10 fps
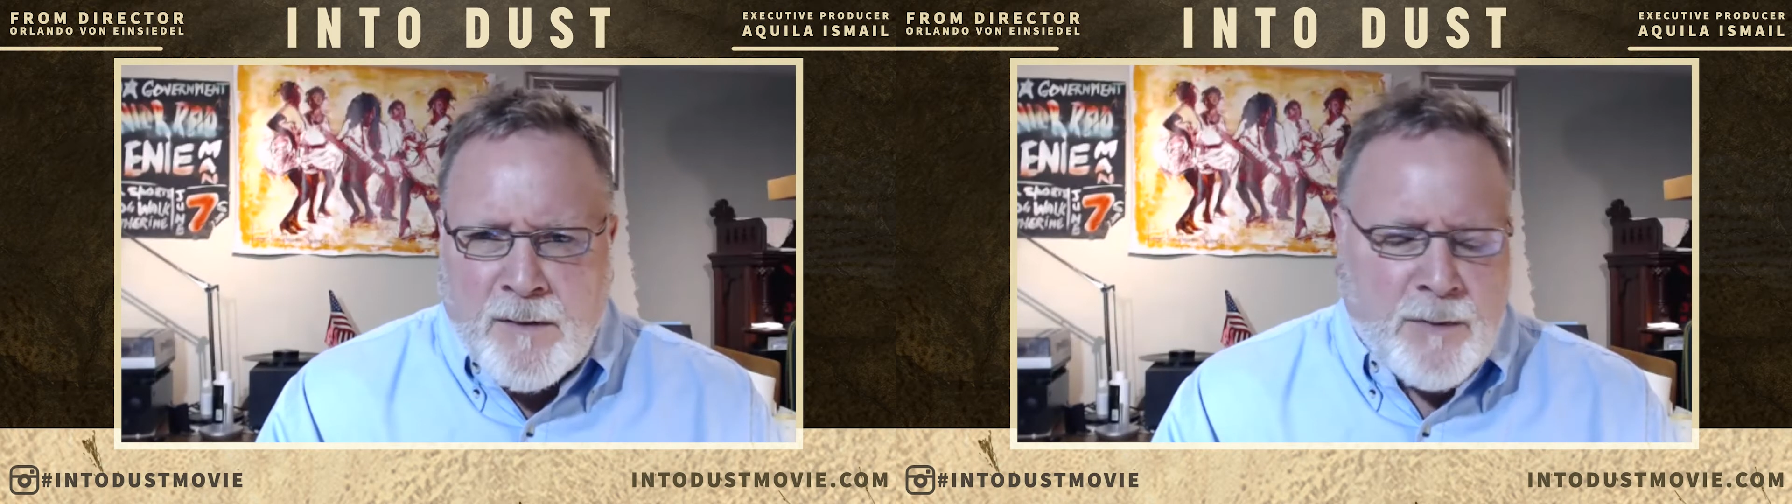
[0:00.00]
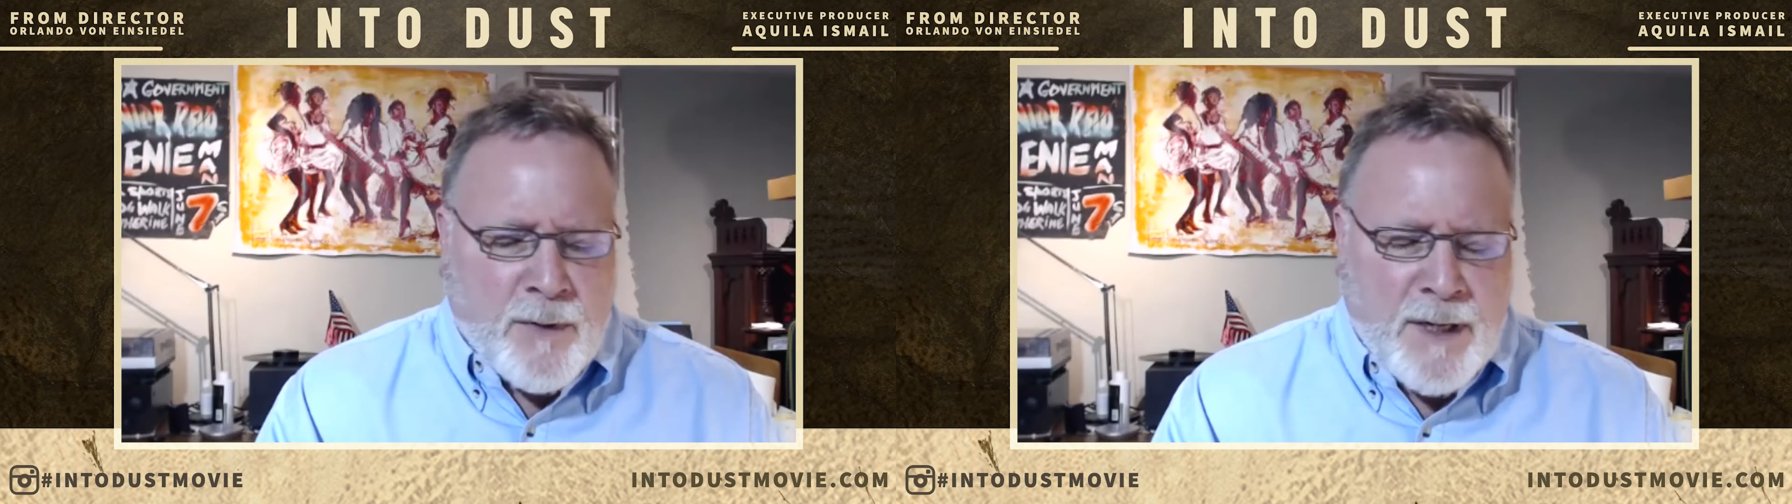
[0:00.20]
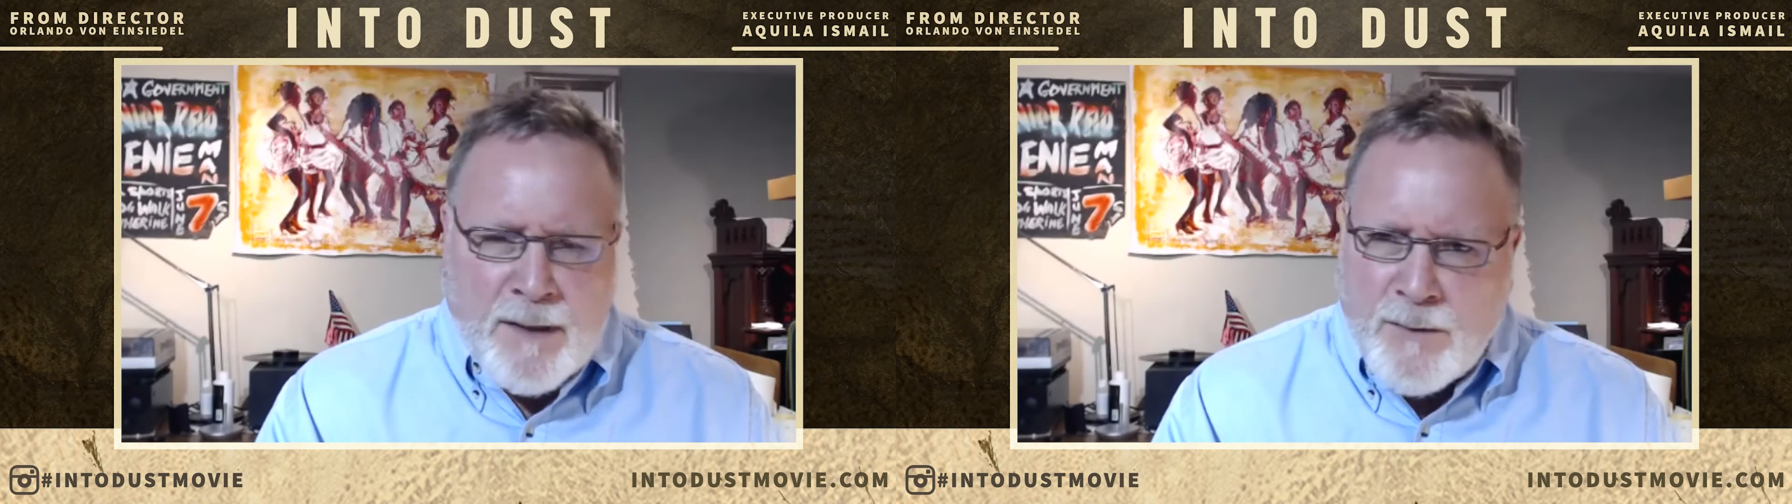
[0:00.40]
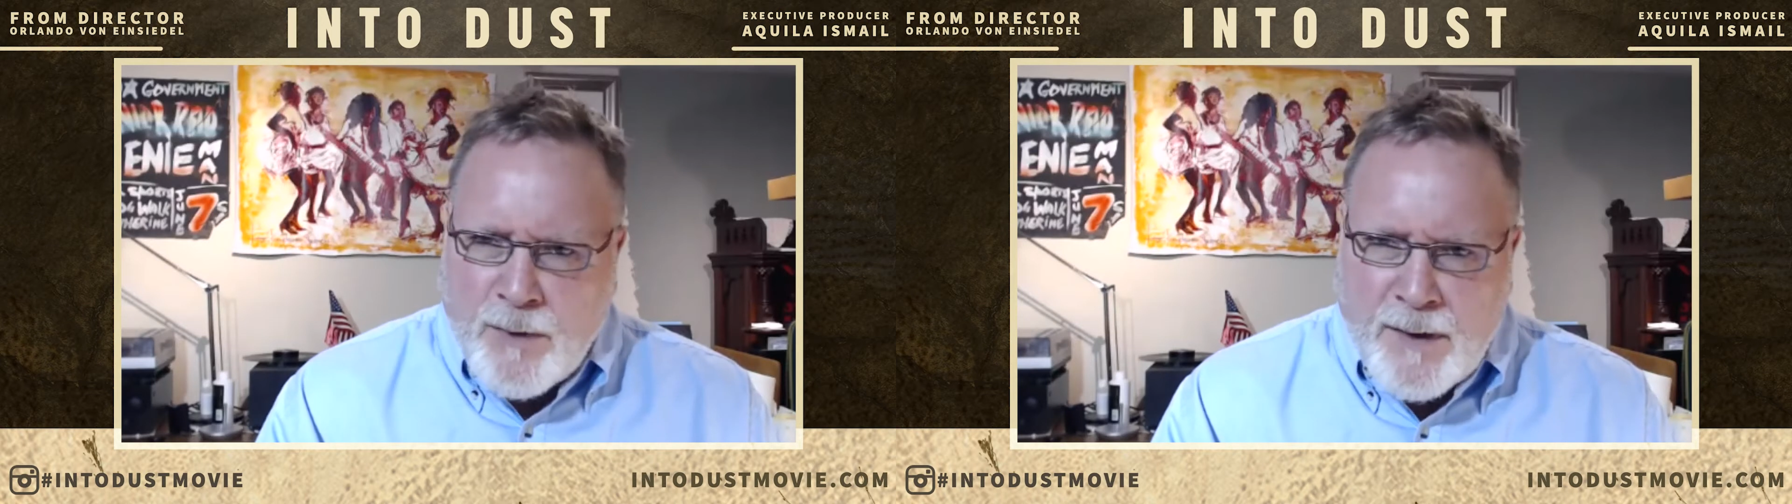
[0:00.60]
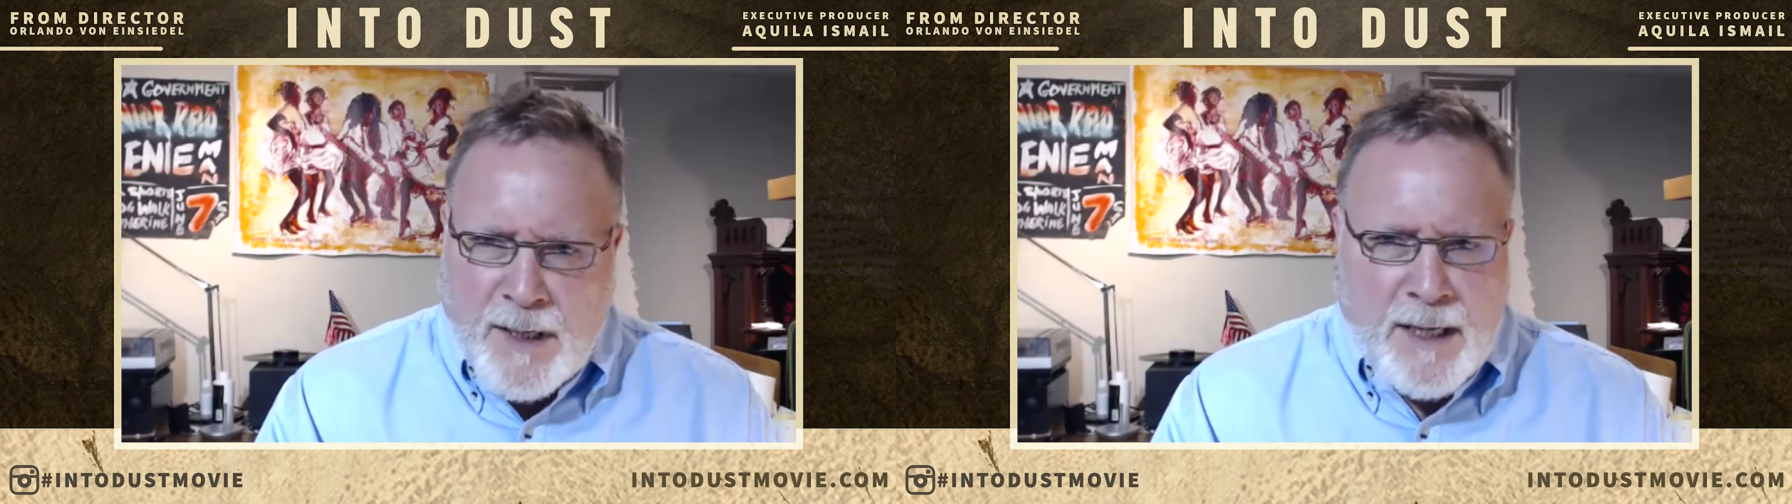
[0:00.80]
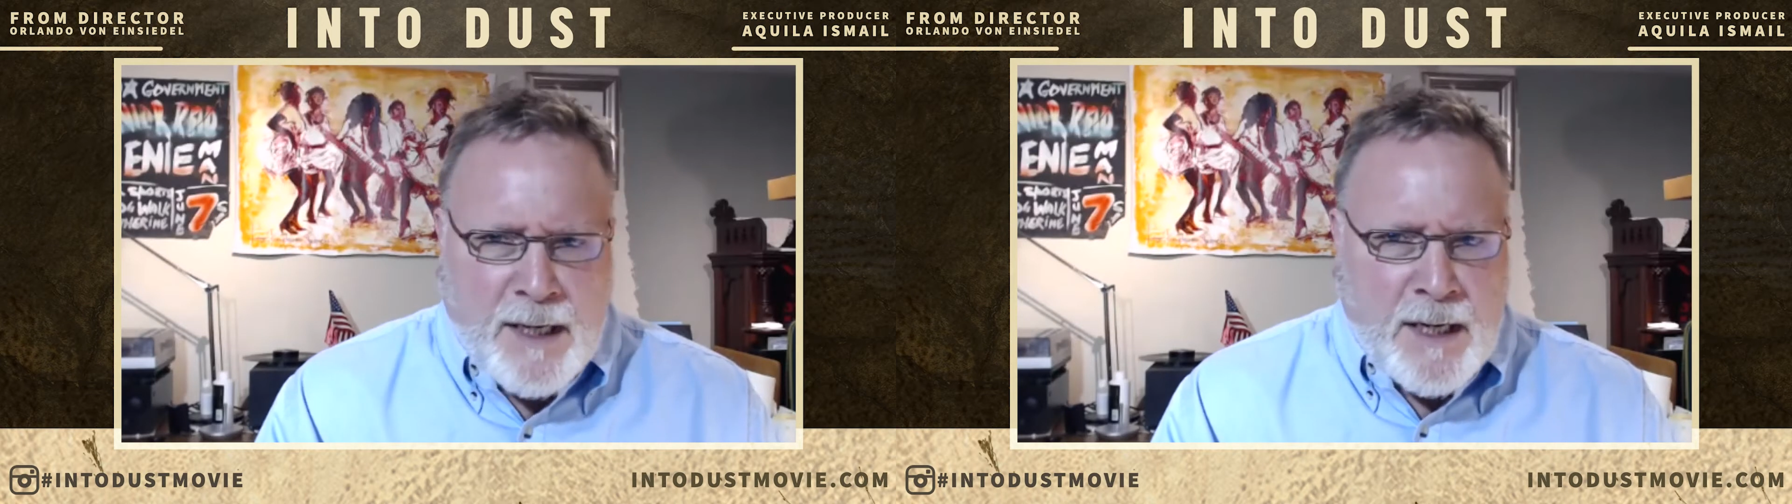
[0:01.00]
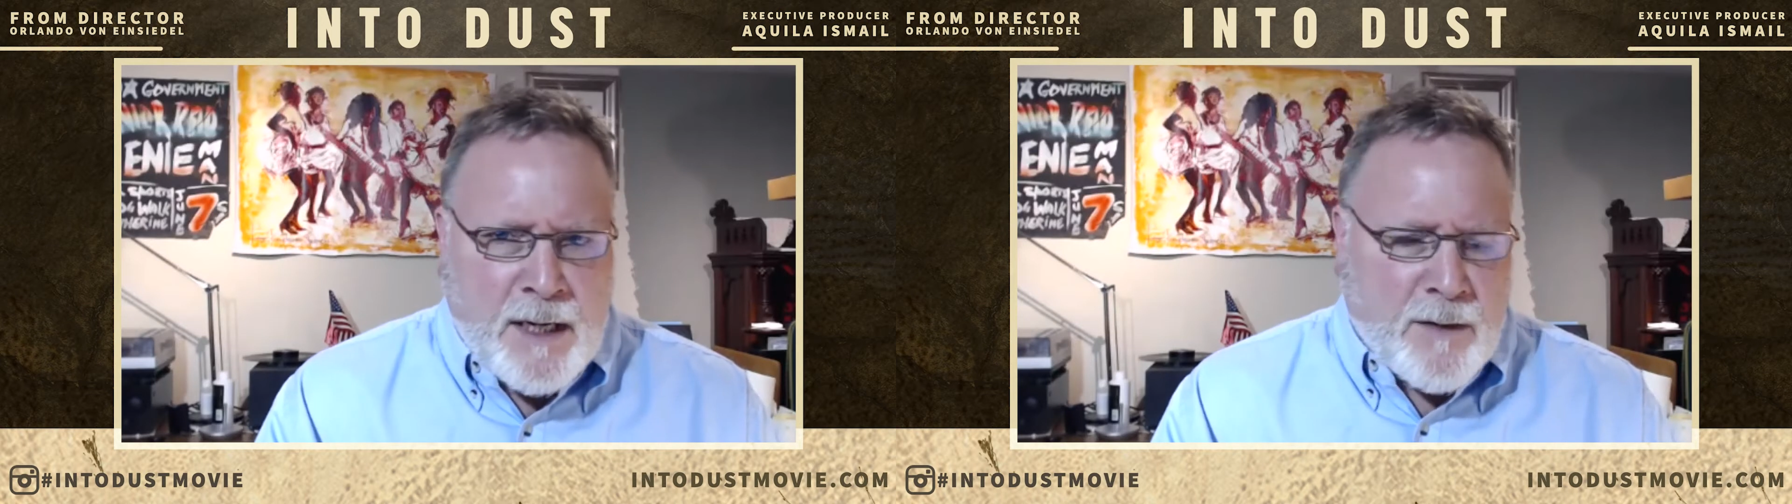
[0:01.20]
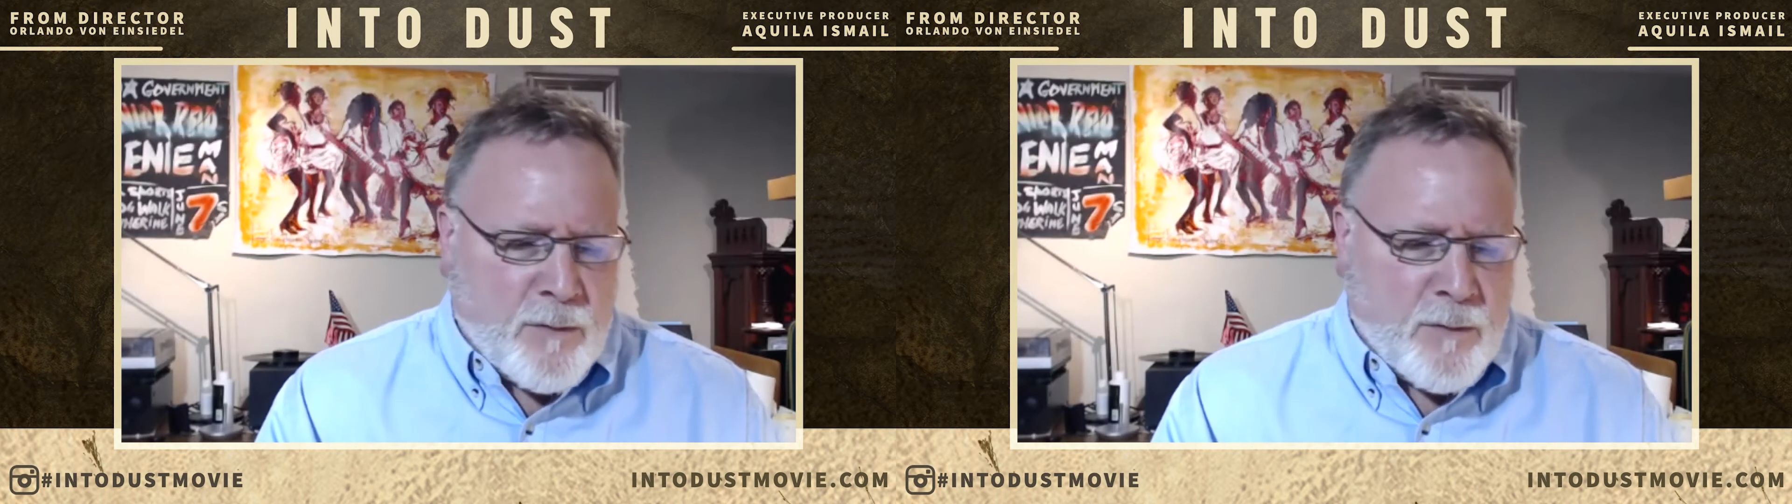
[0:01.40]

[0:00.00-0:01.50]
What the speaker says: been raised with the heat,